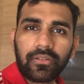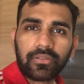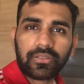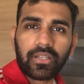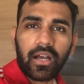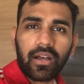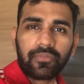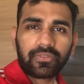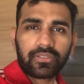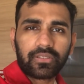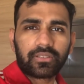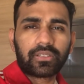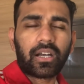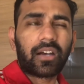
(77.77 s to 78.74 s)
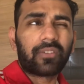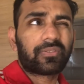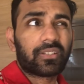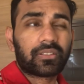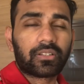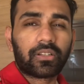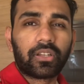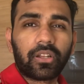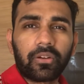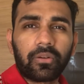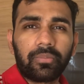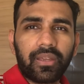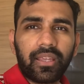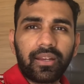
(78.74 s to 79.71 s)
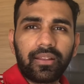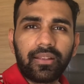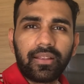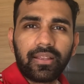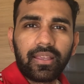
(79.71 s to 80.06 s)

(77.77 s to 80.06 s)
softens a little bit.